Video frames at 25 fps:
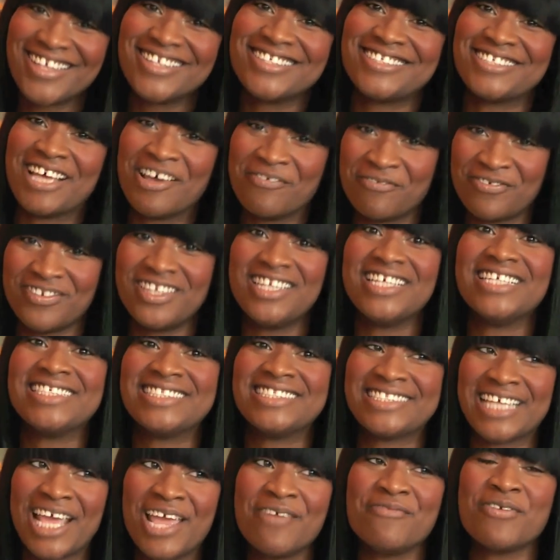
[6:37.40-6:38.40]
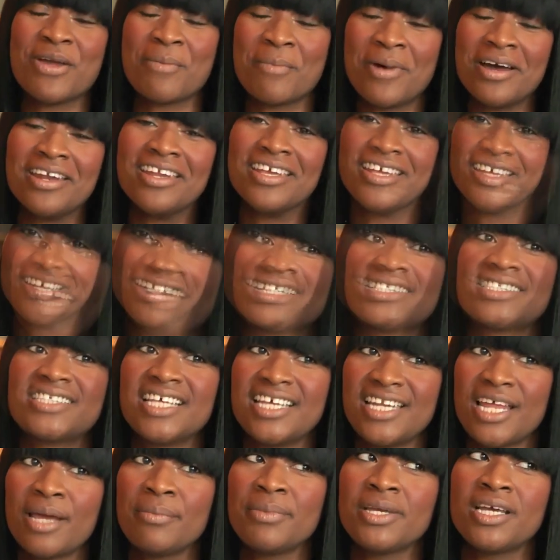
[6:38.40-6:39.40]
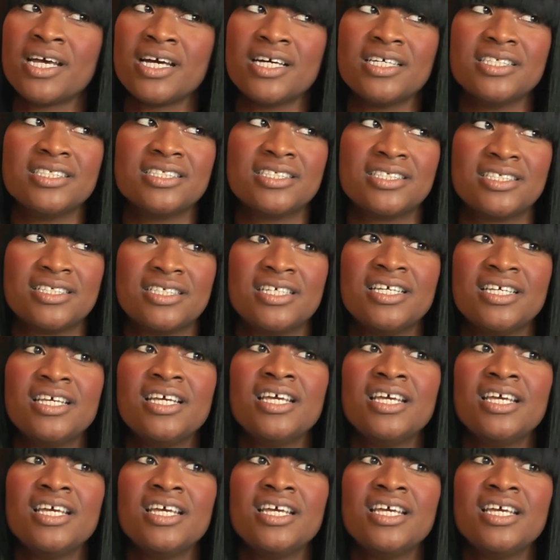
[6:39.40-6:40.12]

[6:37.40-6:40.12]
Definitely save your money. And I say that because